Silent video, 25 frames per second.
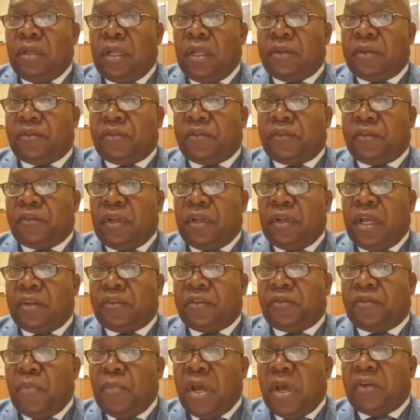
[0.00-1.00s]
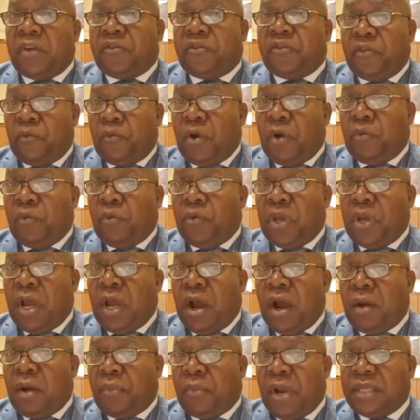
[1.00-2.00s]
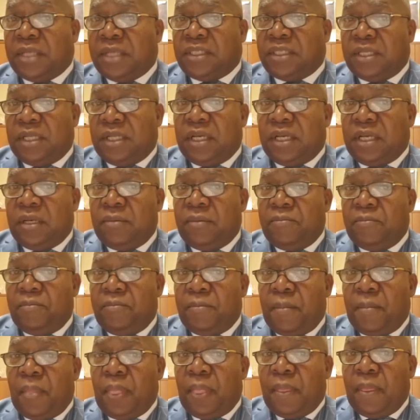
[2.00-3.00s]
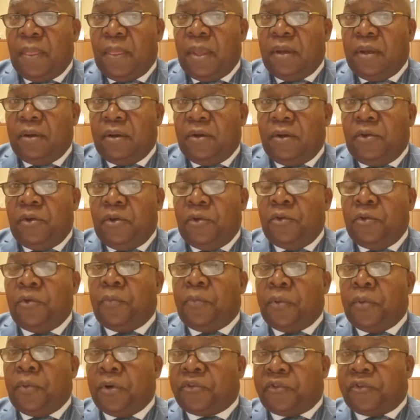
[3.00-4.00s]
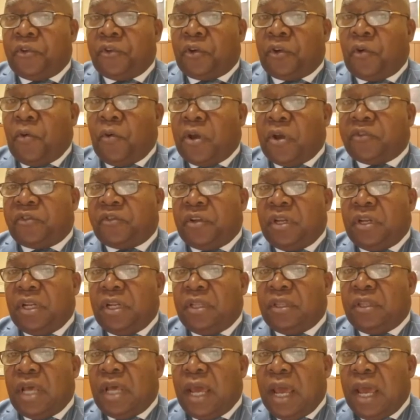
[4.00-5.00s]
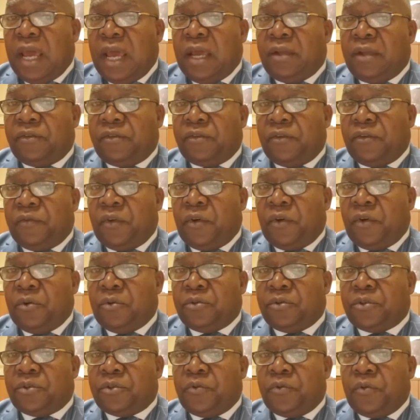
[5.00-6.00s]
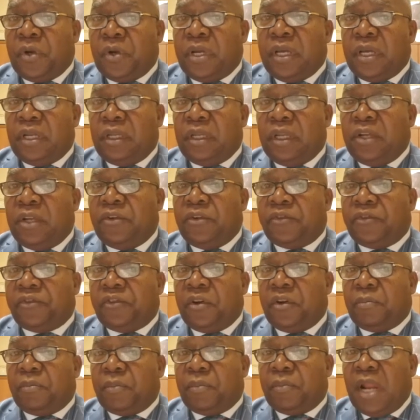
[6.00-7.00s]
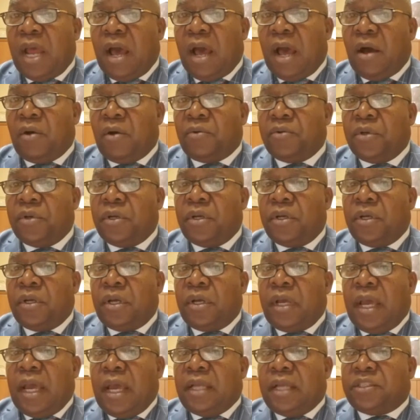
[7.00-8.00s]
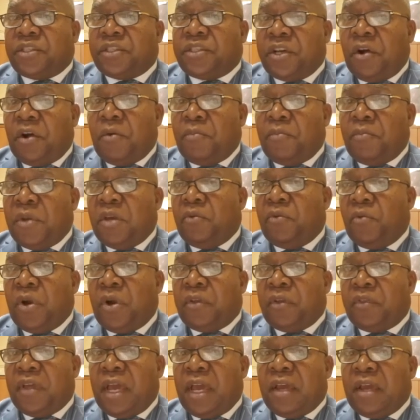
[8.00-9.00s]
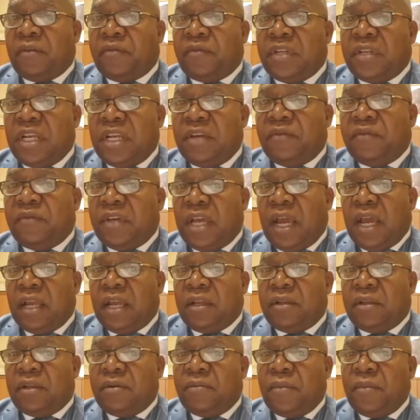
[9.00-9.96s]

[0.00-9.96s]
let's measure where we are presently. You put your question in the hands of those who are in leadership now and tell me where they have deviated